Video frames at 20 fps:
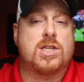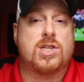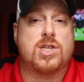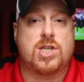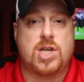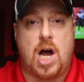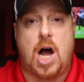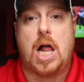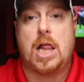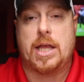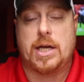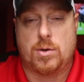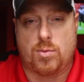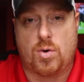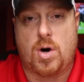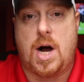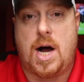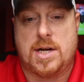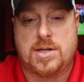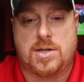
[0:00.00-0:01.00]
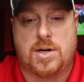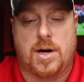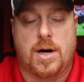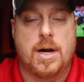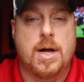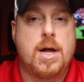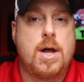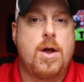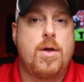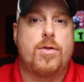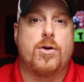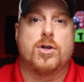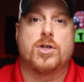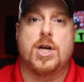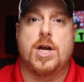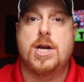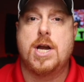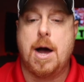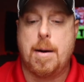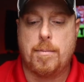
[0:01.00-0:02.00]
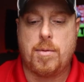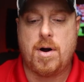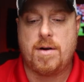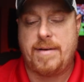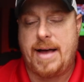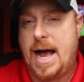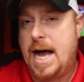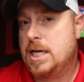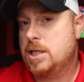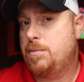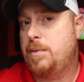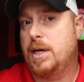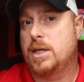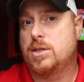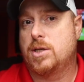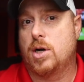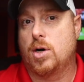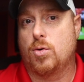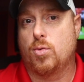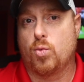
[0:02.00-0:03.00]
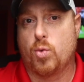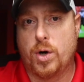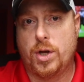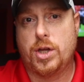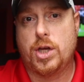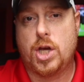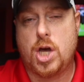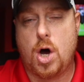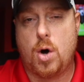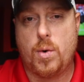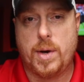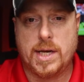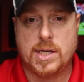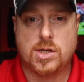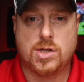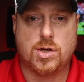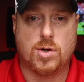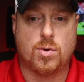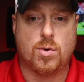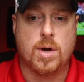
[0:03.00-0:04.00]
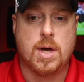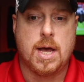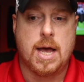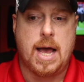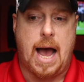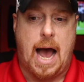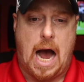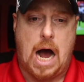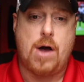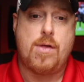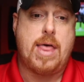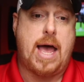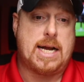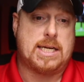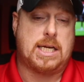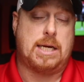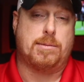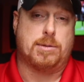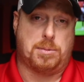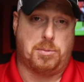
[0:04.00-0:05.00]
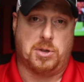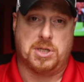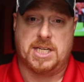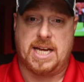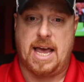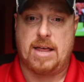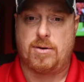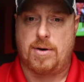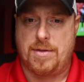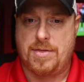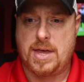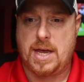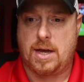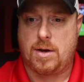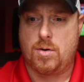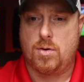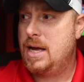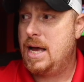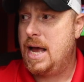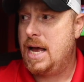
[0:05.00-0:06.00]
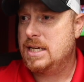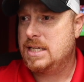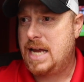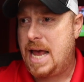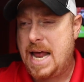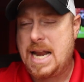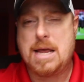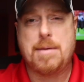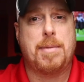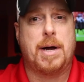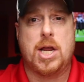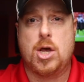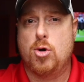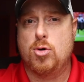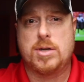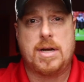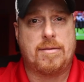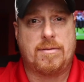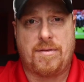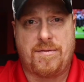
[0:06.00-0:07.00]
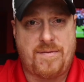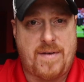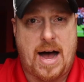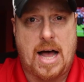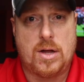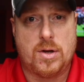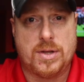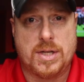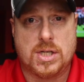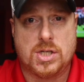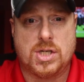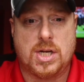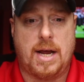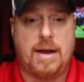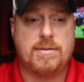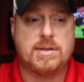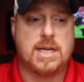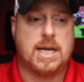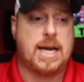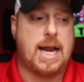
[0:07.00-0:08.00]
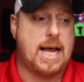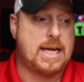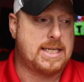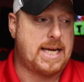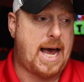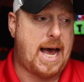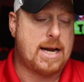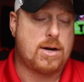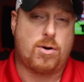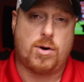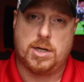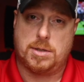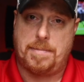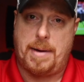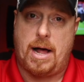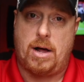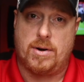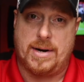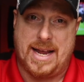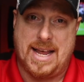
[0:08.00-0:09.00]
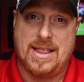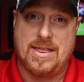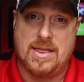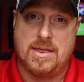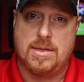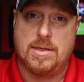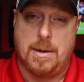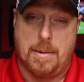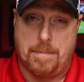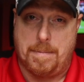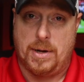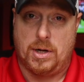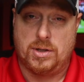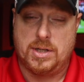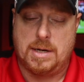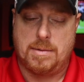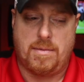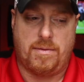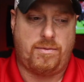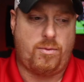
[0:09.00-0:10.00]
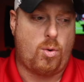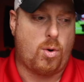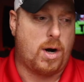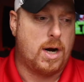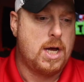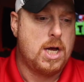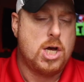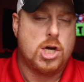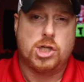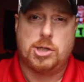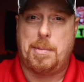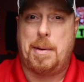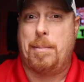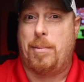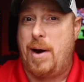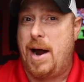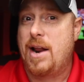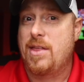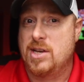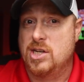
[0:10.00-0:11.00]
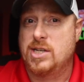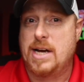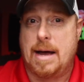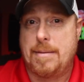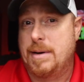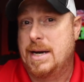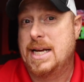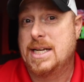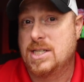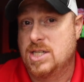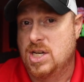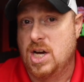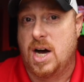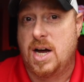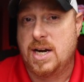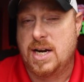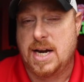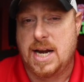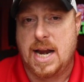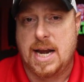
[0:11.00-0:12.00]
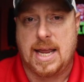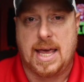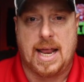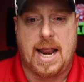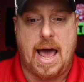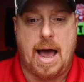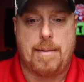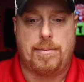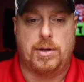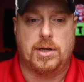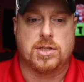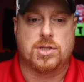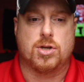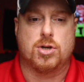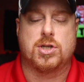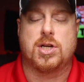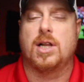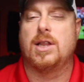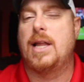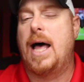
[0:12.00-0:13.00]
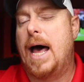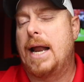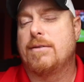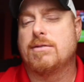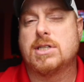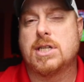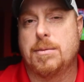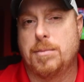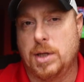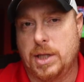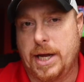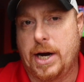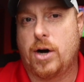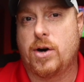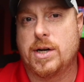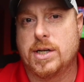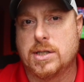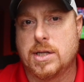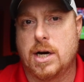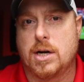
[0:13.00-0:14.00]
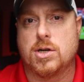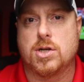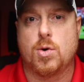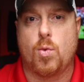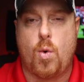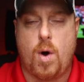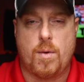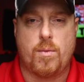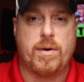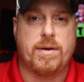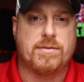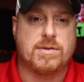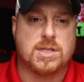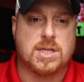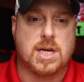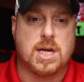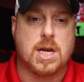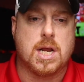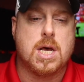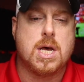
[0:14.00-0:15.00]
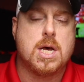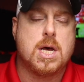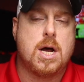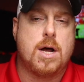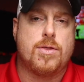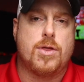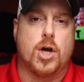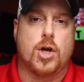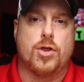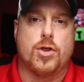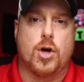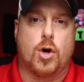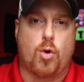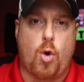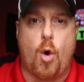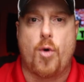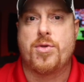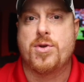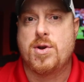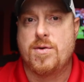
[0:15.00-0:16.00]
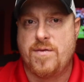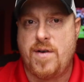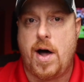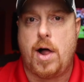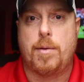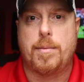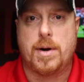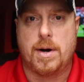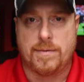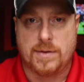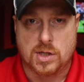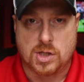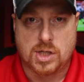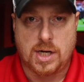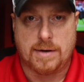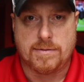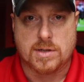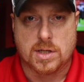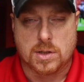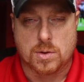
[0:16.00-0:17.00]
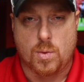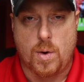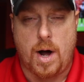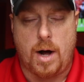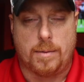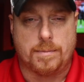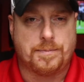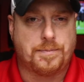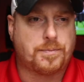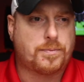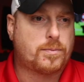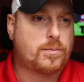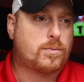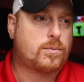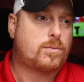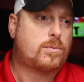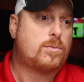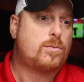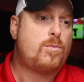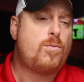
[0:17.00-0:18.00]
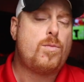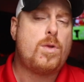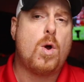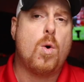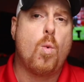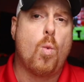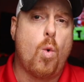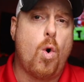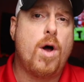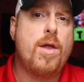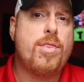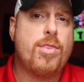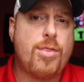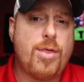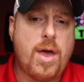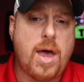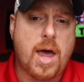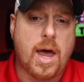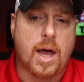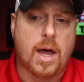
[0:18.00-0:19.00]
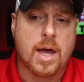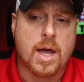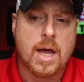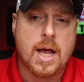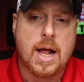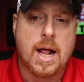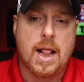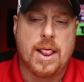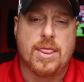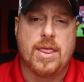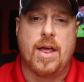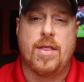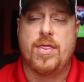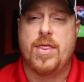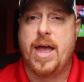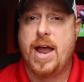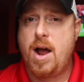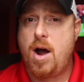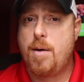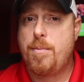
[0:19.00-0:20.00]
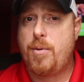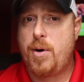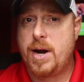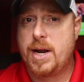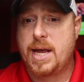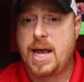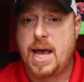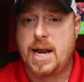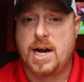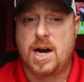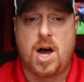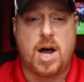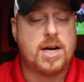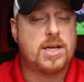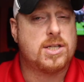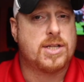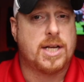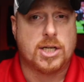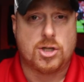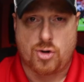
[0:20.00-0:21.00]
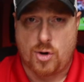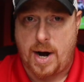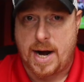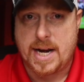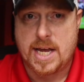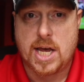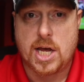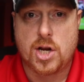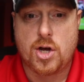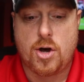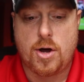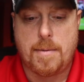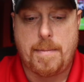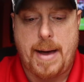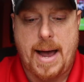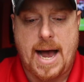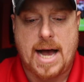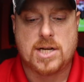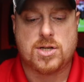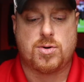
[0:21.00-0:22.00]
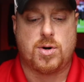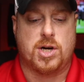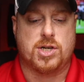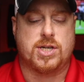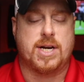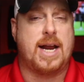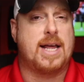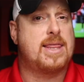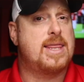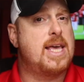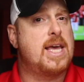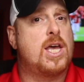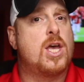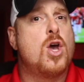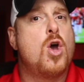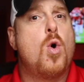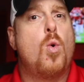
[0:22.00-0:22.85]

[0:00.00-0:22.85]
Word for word: a solid roster. There's a number of aspects that really go into how that team's put together. I think as anybody who's ever followed the Chiefs and has had Chris Ballard in the building before should be proud of the job that he's done in Indianapolis. There's a lot of similarities there to what we've seen, the growth and development of the Chiefs as well. One thing that they are predicated on is they try to get a good pass rush. And I think